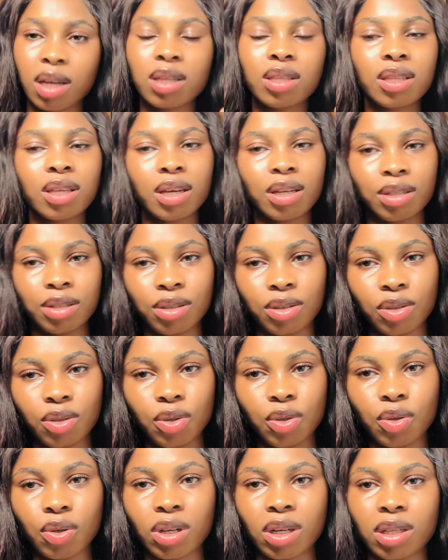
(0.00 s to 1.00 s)
then
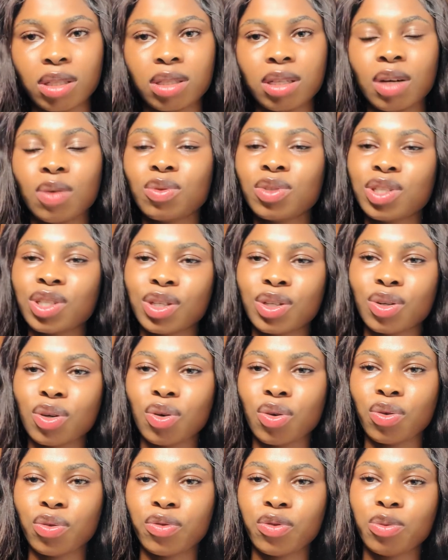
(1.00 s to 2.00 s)
you can now think
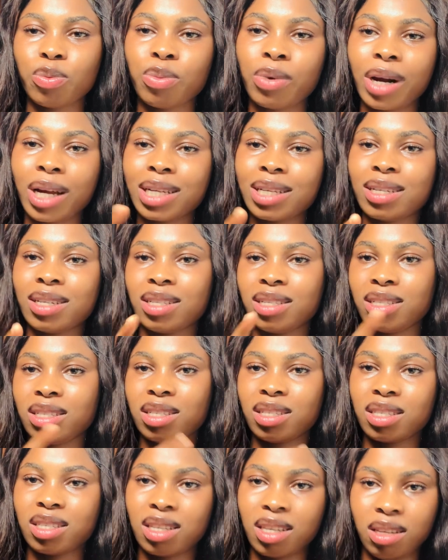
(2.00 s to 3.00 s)
of brightening the
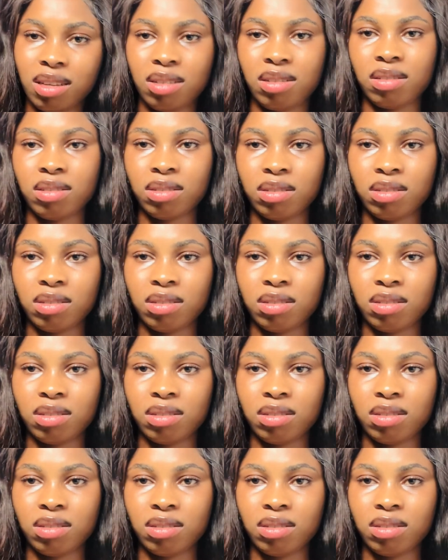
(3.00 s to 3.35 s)
skin.